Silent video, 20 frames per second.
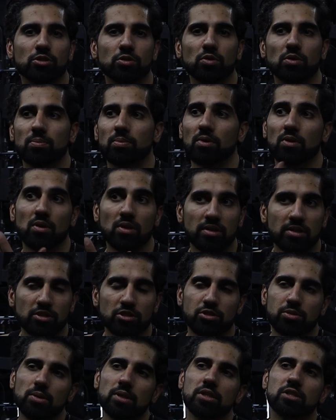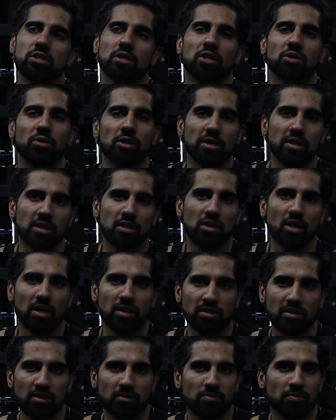suitable on the streets, creating
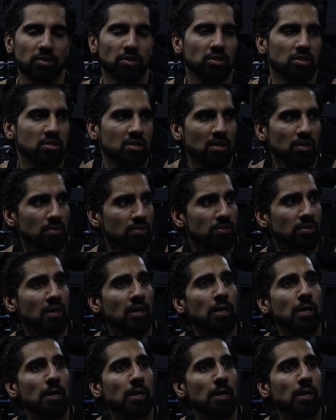content for yourself,